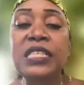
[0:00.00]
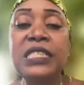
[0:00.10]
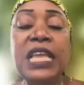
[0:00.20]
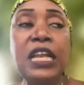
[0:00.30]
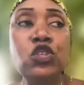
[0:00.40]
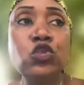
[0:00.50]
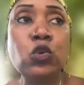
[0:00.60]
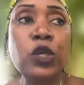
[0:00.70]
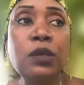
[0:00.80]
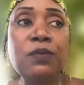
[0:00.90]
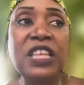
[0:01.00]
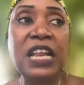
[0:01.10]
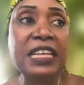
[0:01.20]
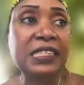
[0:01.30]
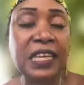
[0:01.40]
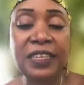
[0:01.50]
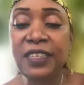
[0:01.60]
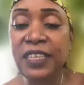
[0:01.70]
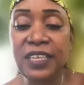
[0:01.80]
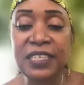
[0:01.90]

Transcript: She's the one who educates children.